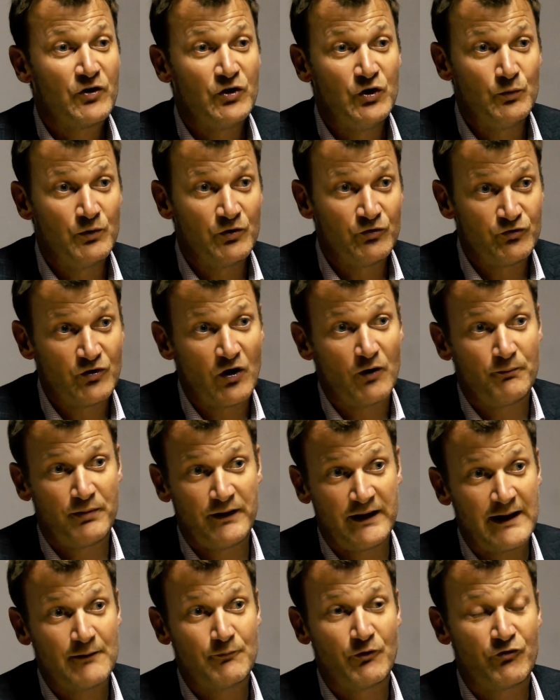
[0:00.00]
you will not
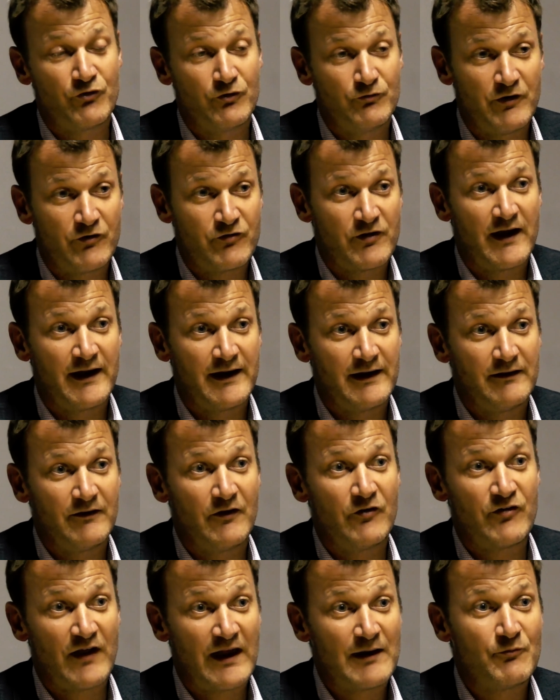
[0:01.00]
be able to retain
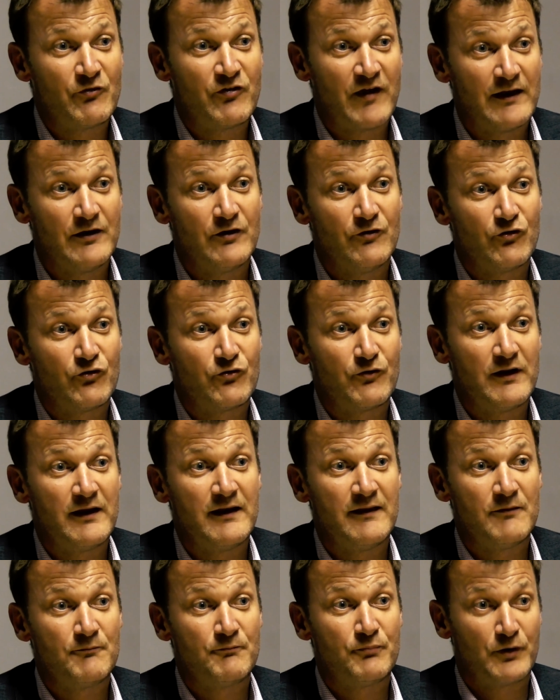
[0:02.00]
the same tenants
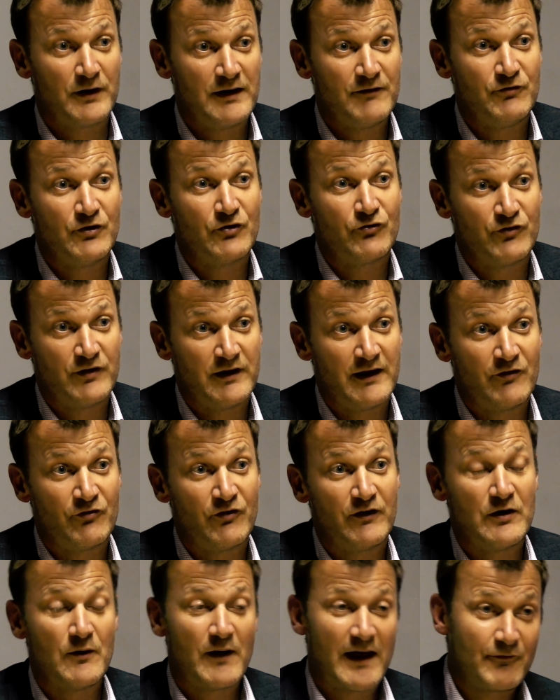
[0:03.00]
in previous years
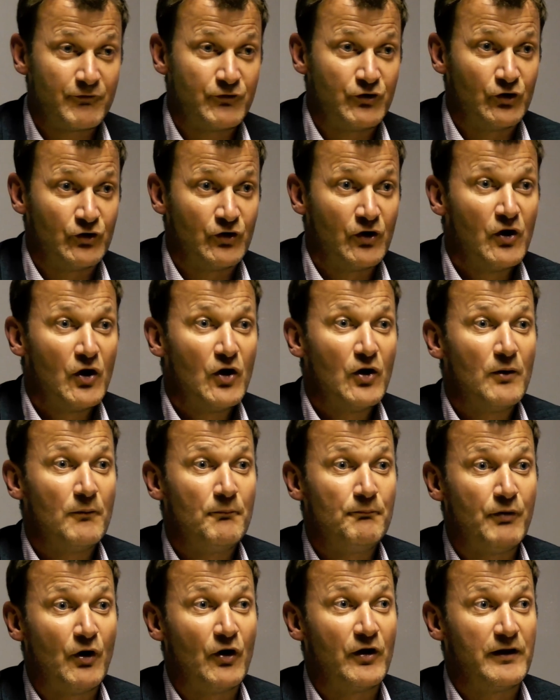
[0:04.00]
that you have done
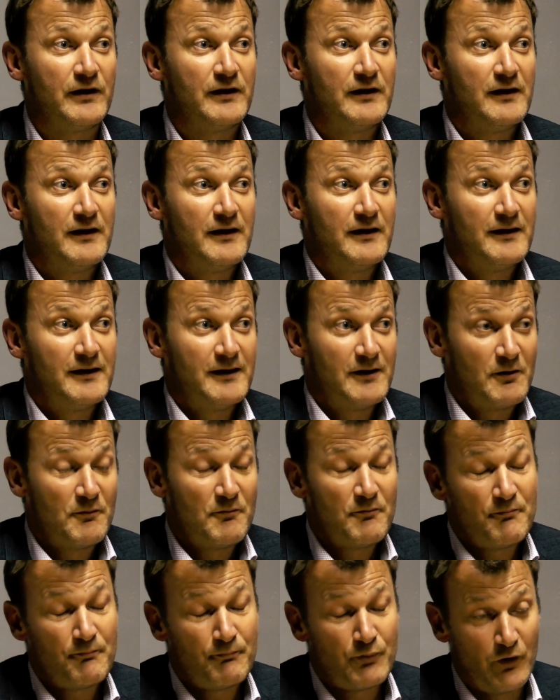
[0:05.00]
by
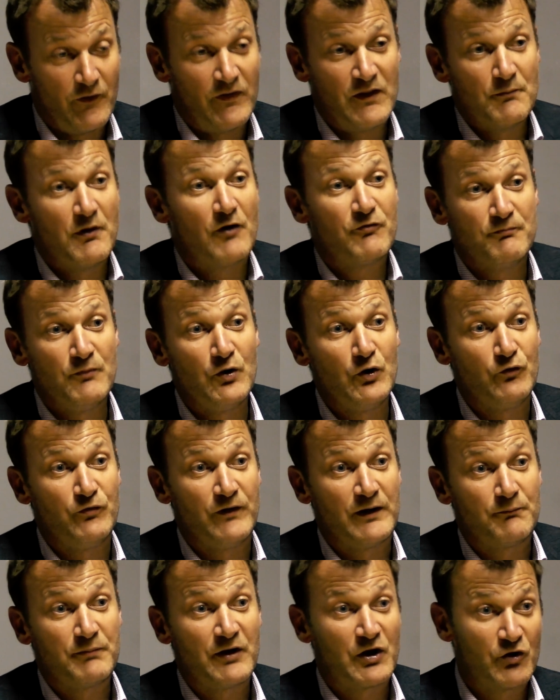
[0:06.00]
putting them off
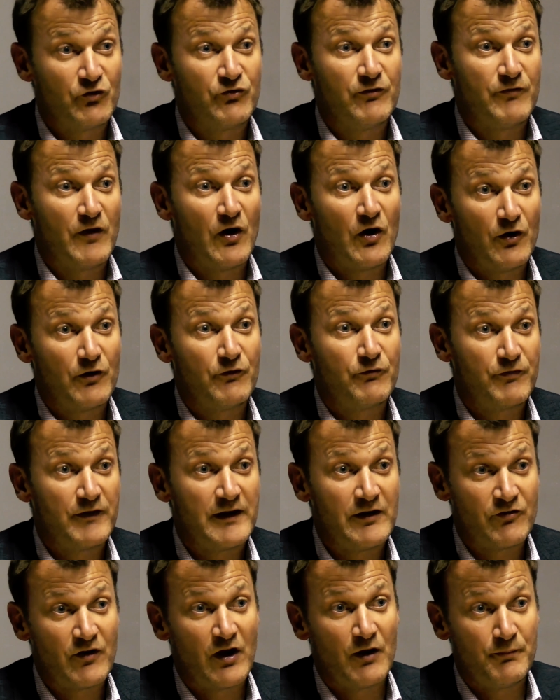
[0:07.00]
moving because of the high
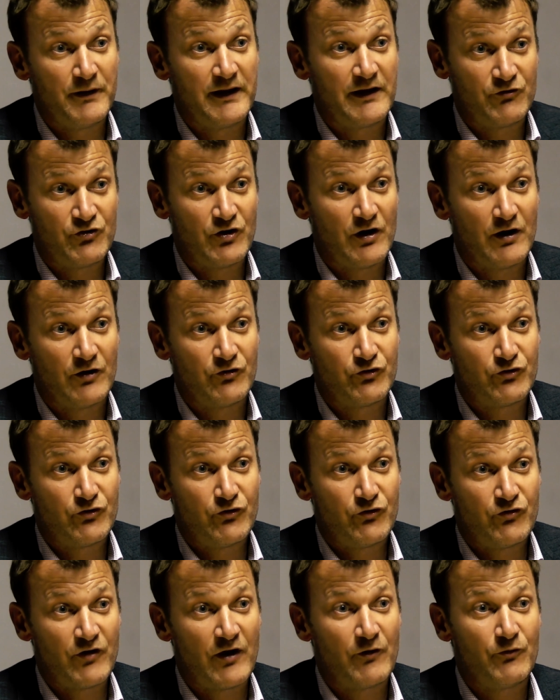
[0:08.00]
fees that are being charged.
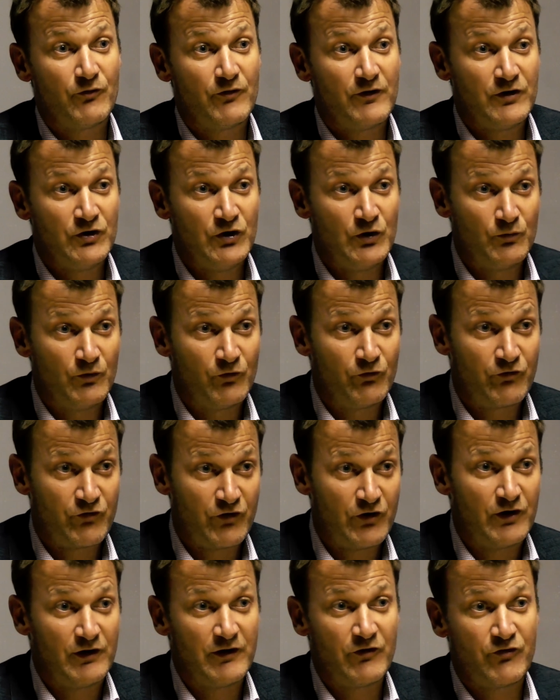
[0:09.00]
So you will
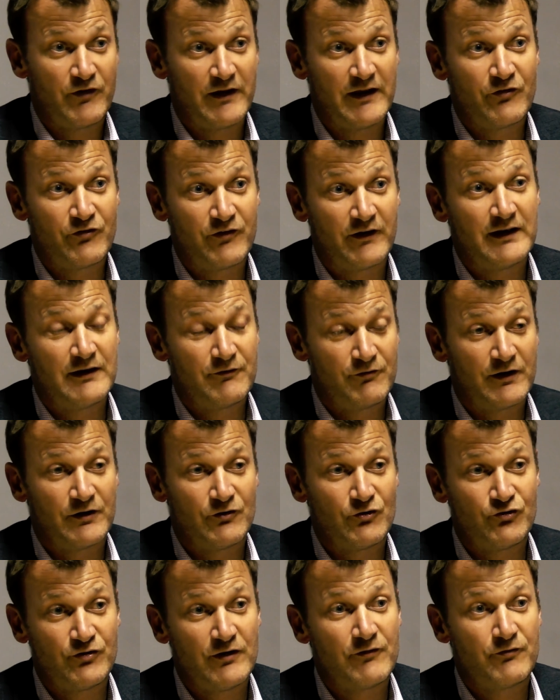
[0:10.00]
certainly see a
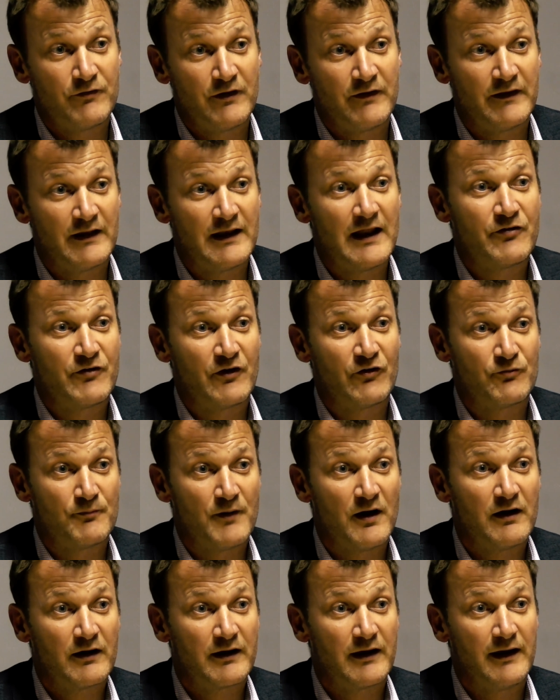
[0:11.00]
significant shift in the lettings
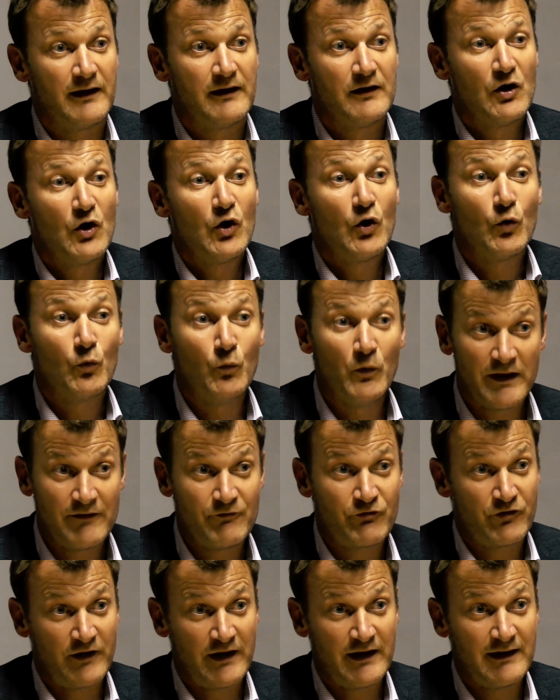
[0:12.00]
market.
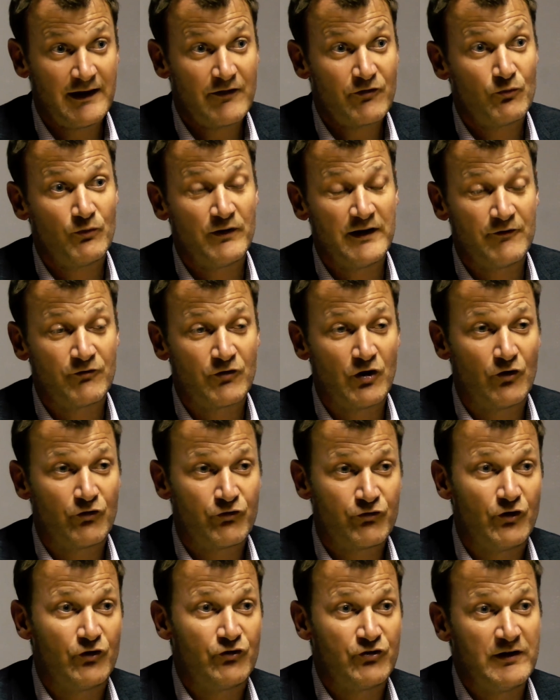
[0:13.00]
We've seen it. We have got
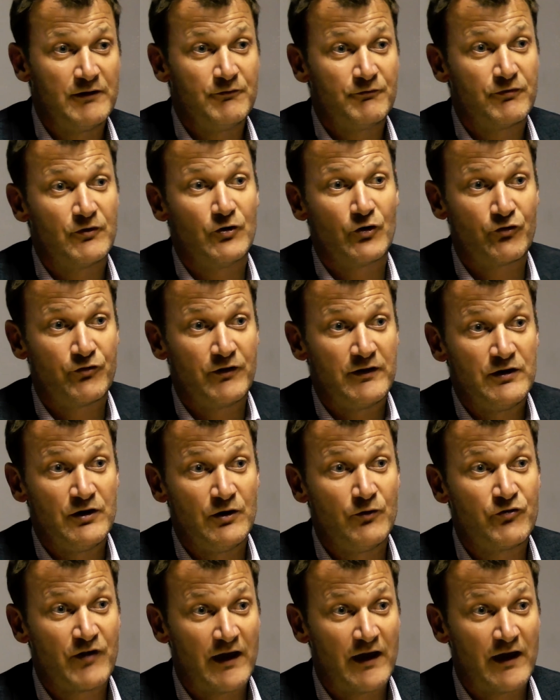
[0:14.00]
such an influx in new